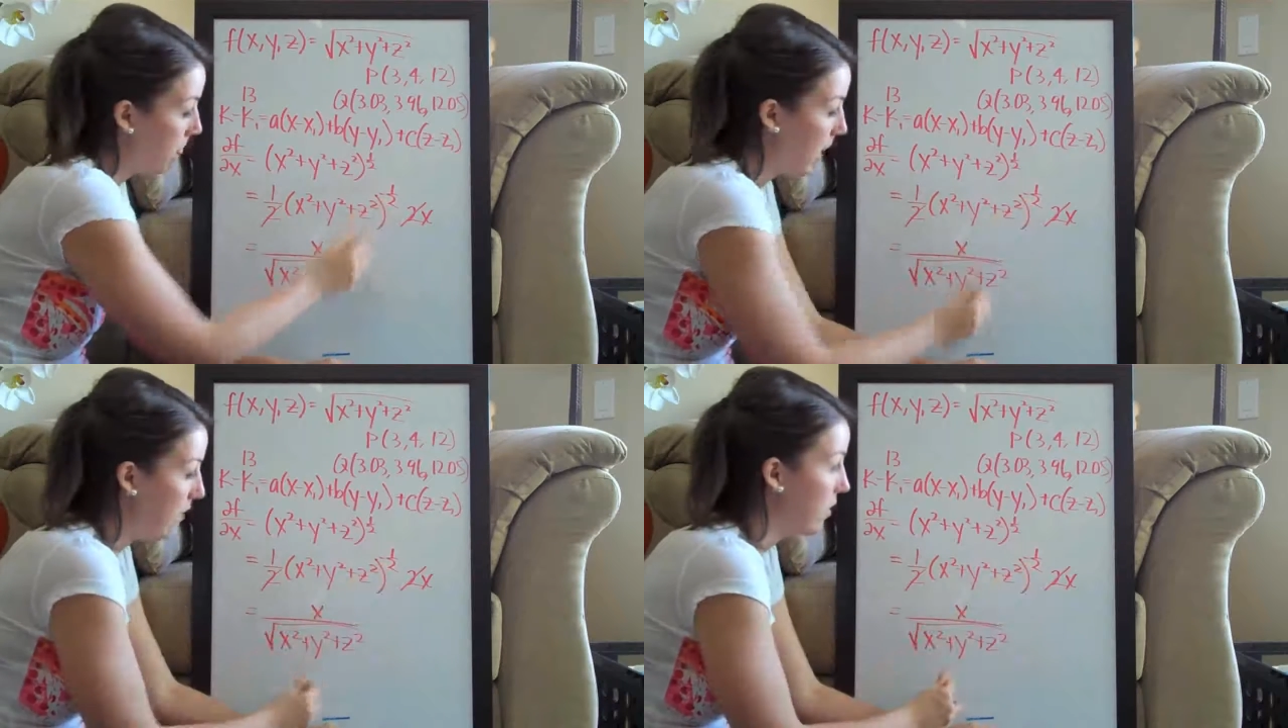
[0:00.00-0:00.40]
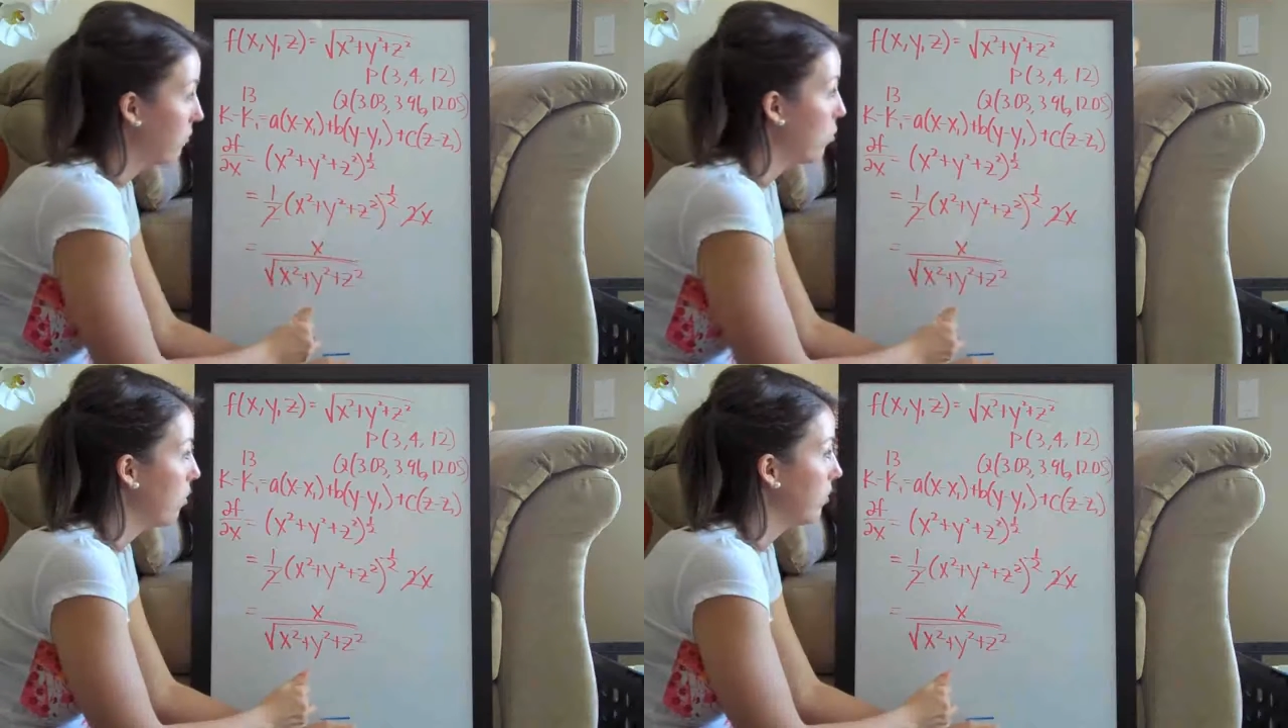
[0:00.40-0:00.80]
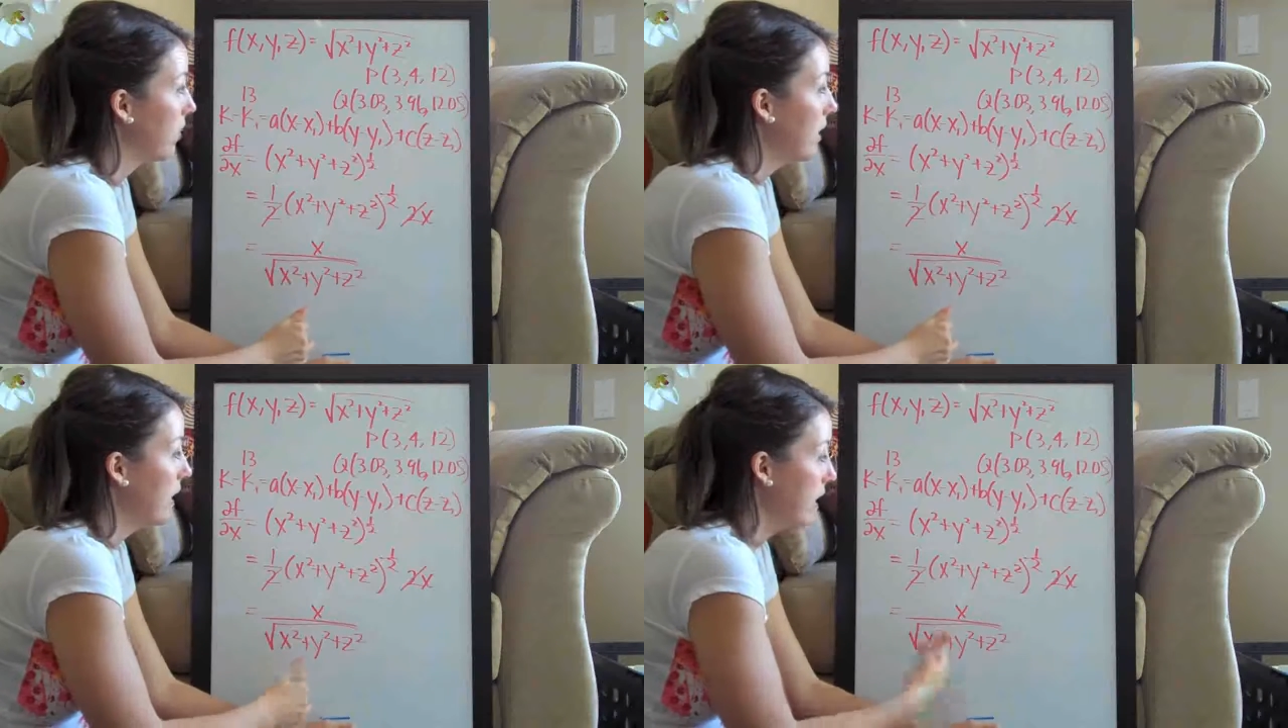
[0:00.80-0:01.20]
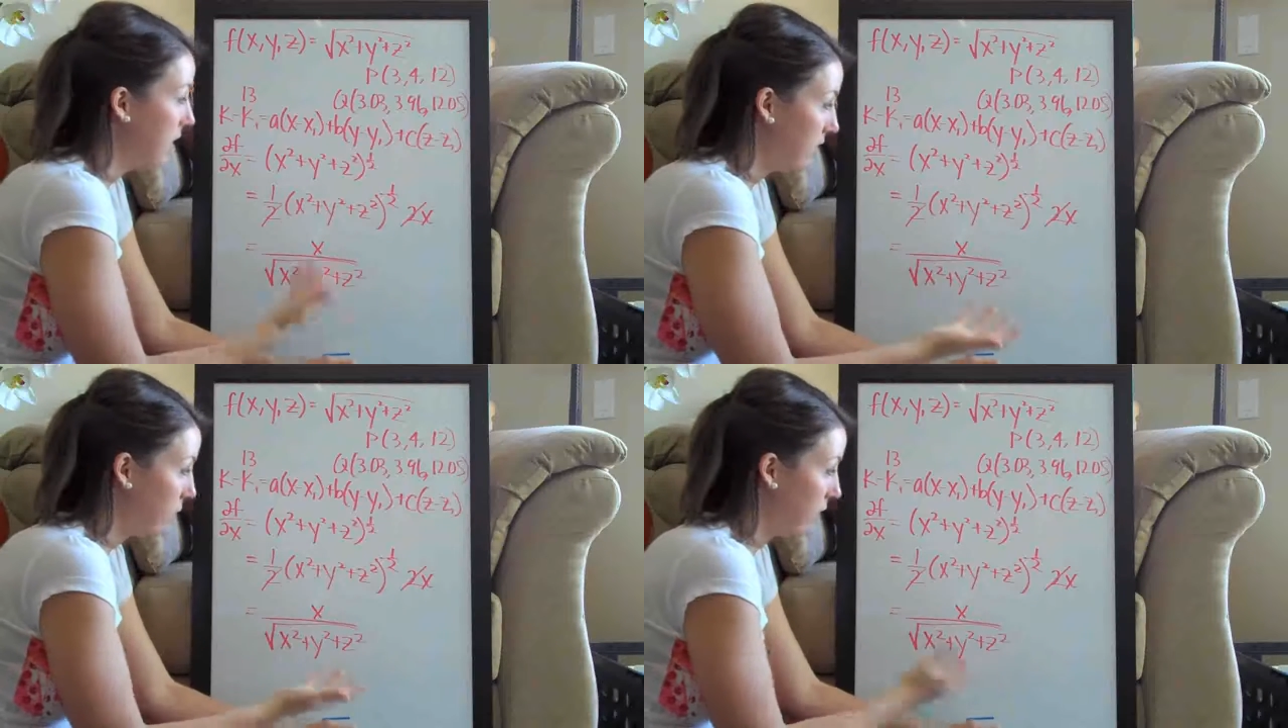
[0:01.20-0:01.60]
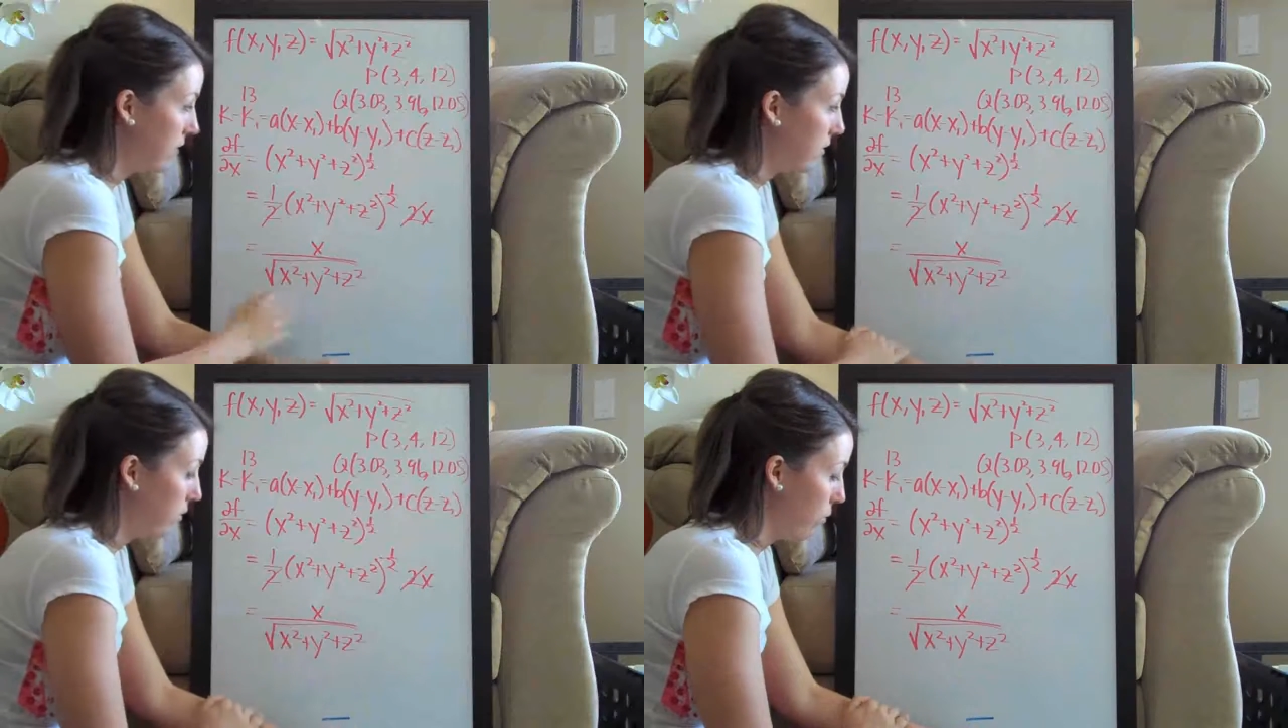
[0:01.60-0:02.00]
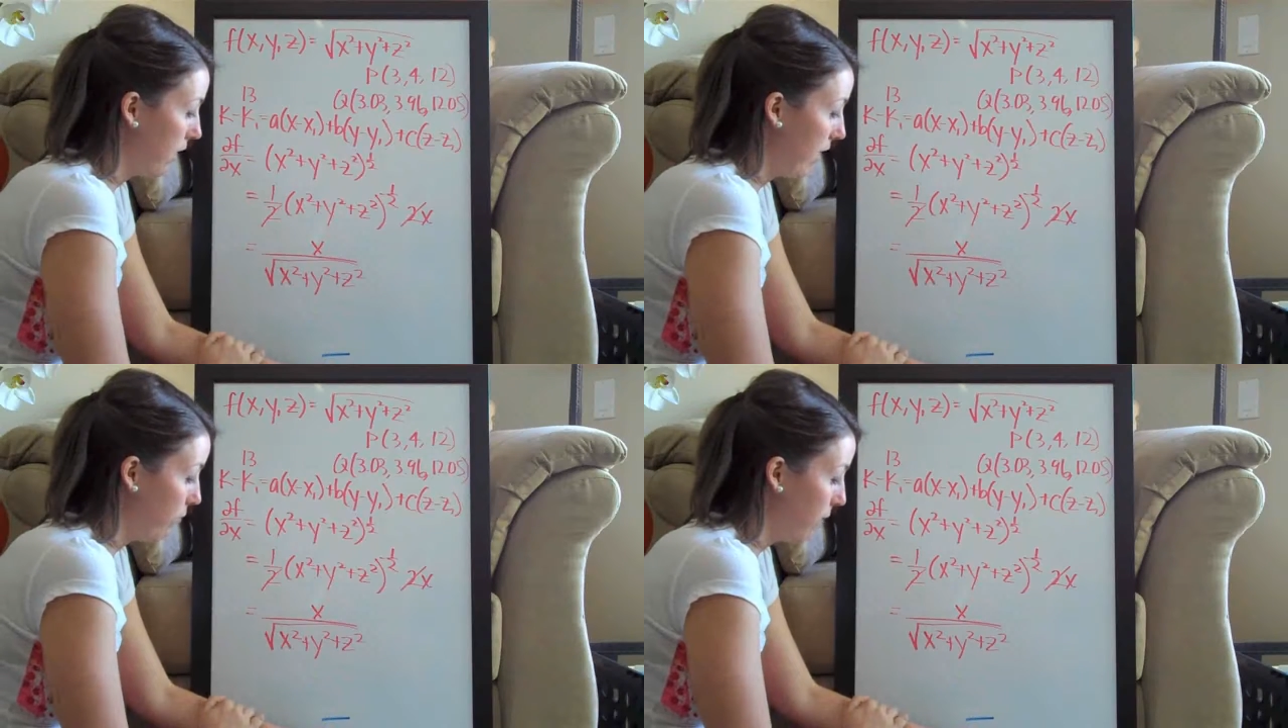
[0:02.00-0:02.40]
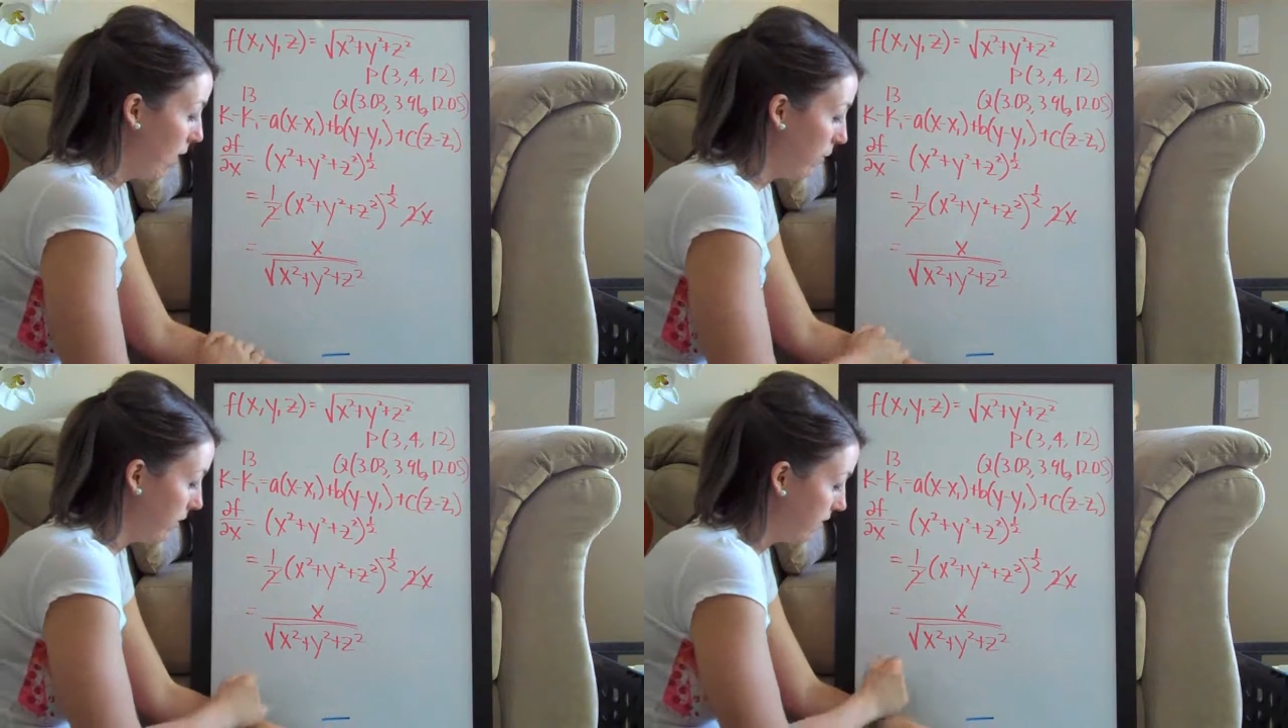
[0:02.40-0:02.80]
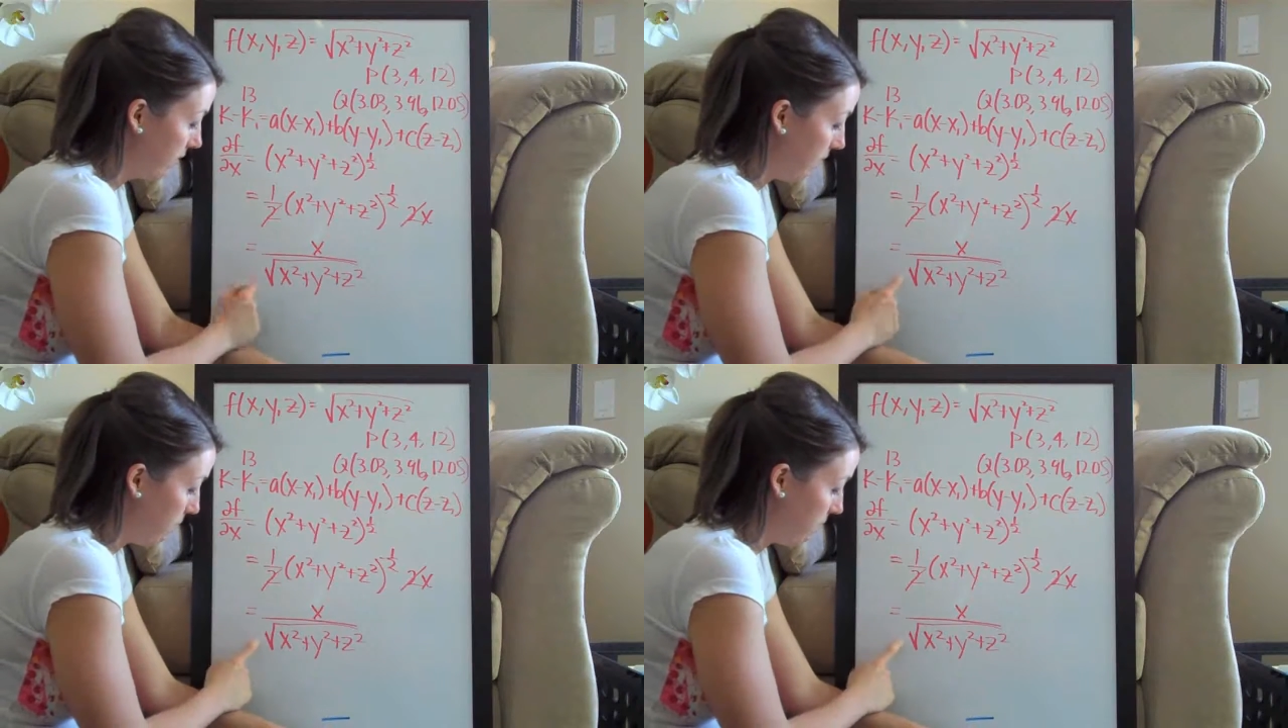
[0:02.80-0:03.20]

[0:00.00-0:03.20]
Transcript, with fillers: And then, of course, anything raised to the 1/2 power is the same